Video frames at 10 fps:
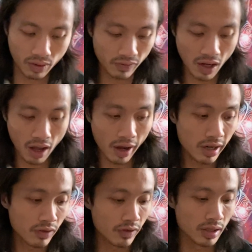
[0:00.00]
We have the
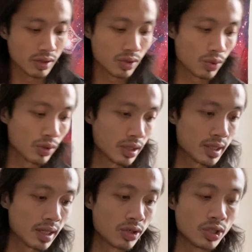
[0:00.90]
Hierophant,
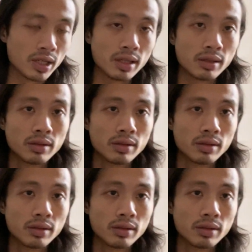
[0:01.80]
Taurus energy.